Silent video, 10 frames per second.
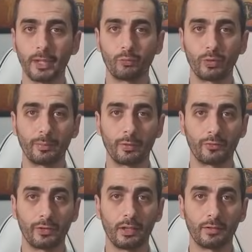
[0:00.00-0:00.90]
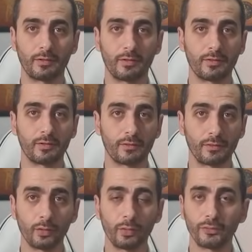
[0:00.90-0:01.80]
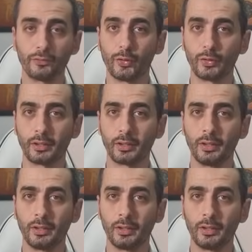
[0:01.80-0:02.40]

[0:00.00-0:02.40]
military personnel since the start of the war.